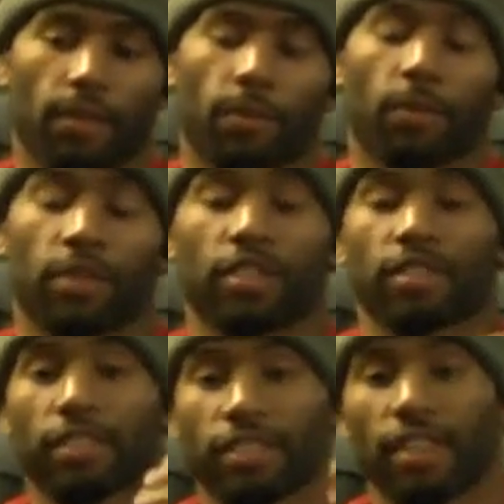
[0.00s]
and
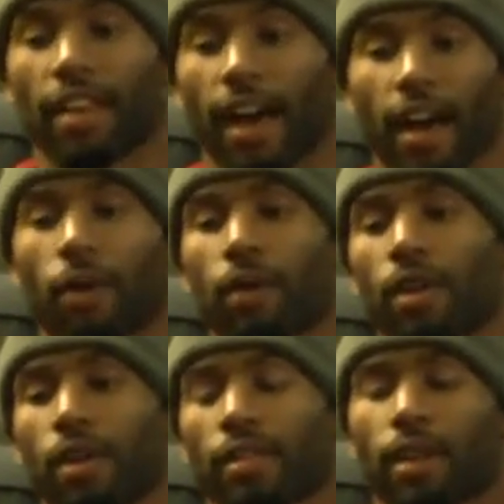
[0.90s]
just to see it out,
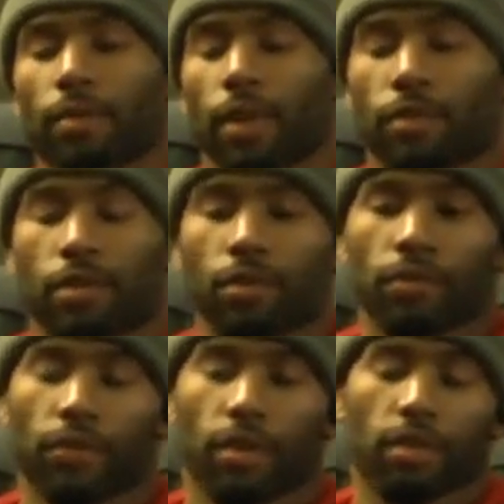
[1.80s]
that was
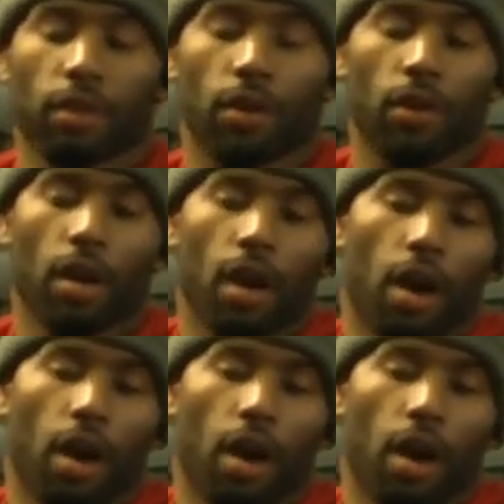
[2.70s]
huge for us. So,